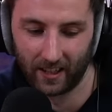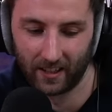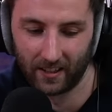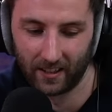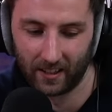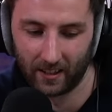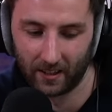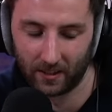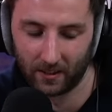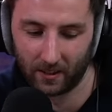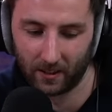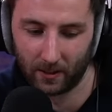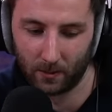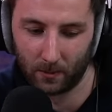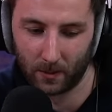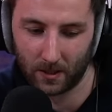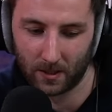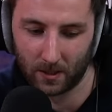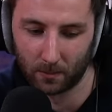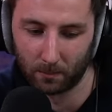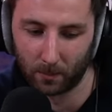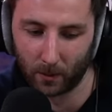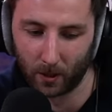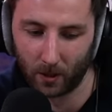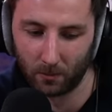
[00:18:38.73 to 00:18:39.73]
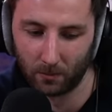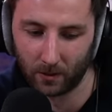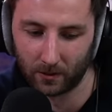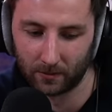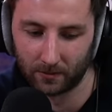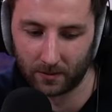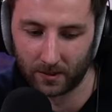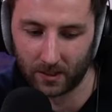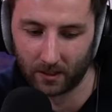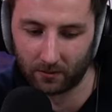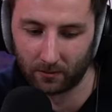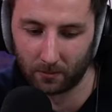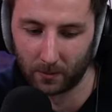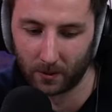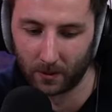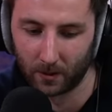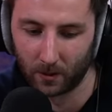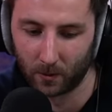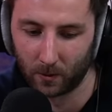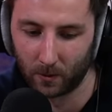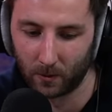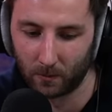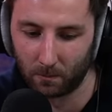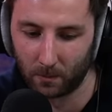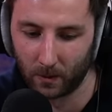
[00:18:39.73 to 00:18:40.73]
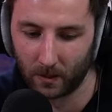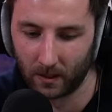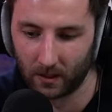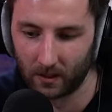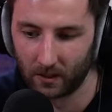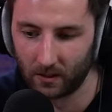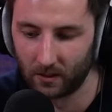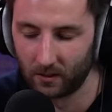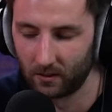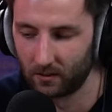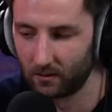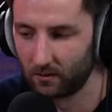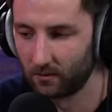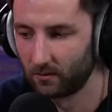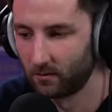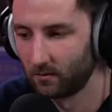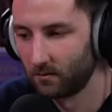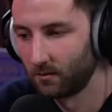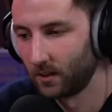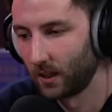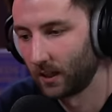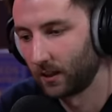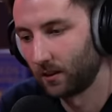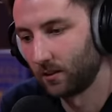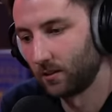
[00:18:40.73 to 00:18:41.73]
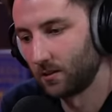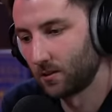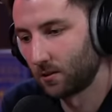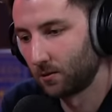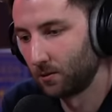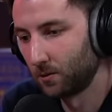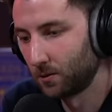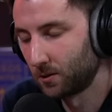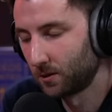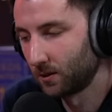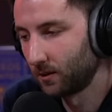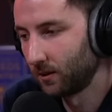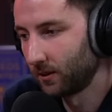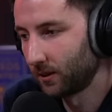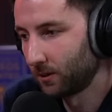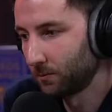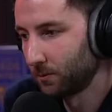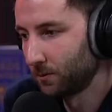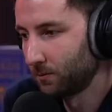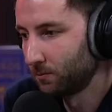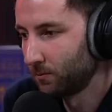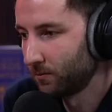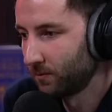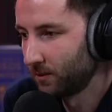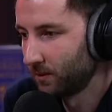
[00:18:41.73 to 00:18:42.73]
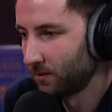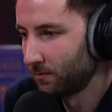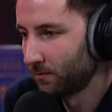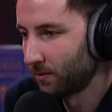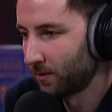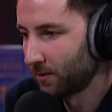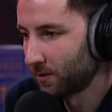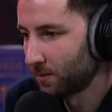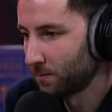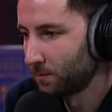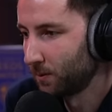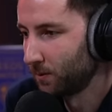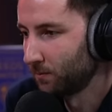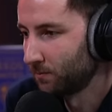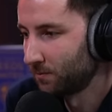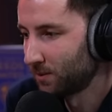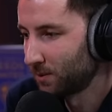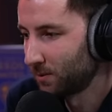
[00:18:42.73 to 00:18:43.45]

And then he went to Bournemouth, 7 million quid, but then he knackered his cruciate ligament within the first month.